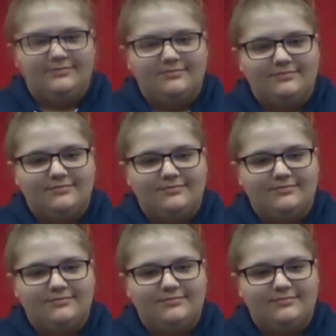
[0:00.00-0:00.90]

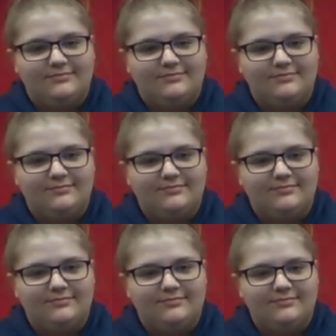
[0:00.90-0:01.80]

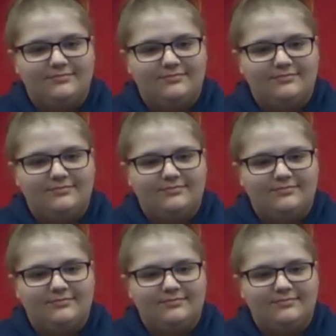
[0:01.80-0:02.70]

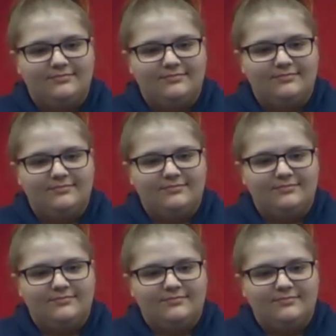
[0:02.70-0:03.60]

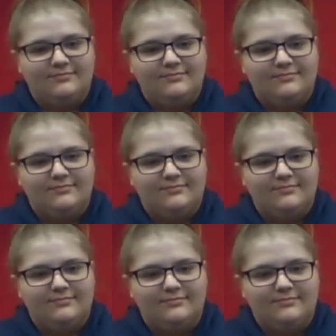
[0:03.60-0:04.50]

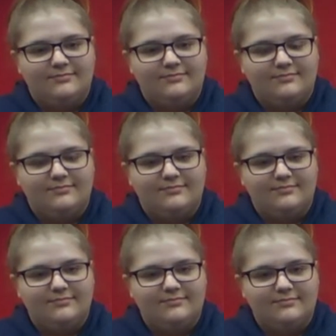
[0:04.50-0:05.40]

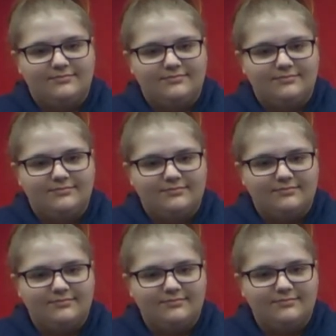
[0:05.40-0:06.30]

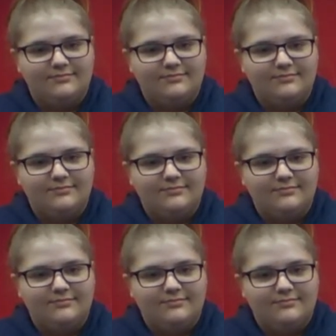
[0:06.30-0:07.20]

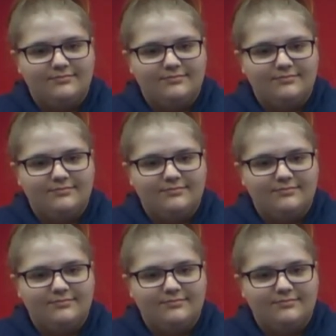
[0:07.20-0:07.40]
This person isn't speaking.